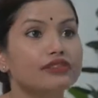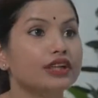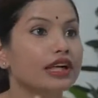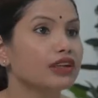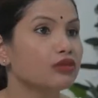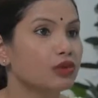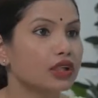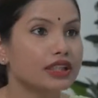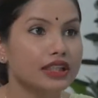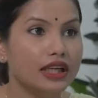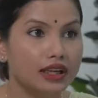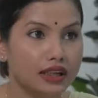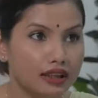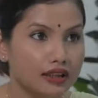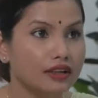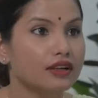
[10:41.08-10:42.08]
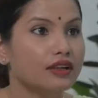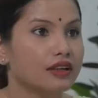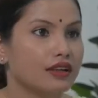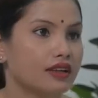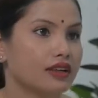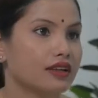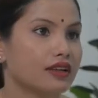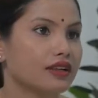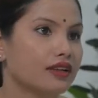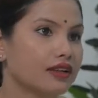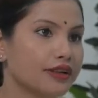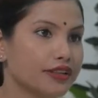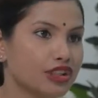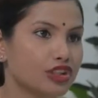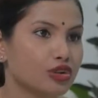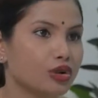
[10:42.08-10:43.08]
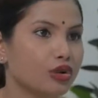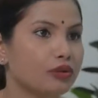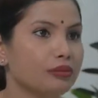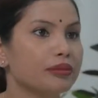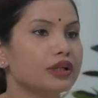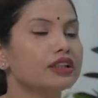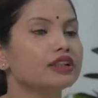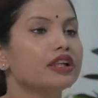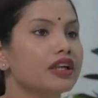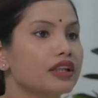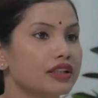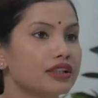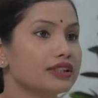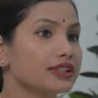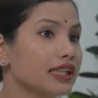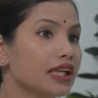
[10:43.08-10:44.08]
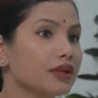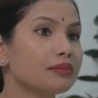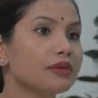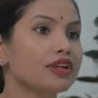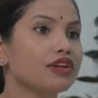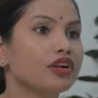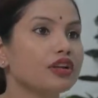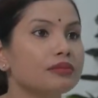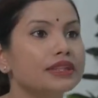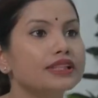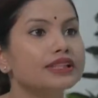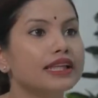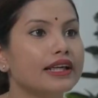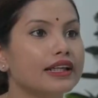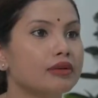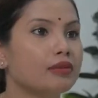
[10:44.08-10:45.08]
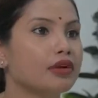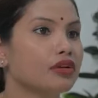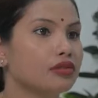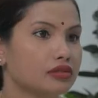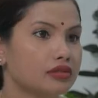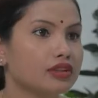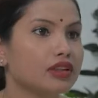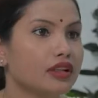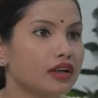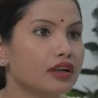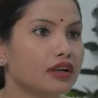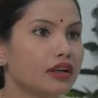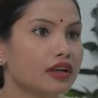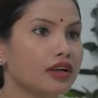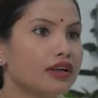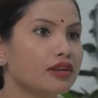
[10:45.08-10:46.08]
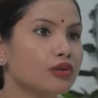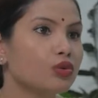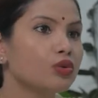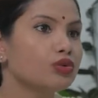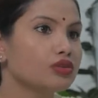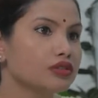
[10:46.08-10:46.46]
find one Naga restaurant, but the same cannot be said about our own,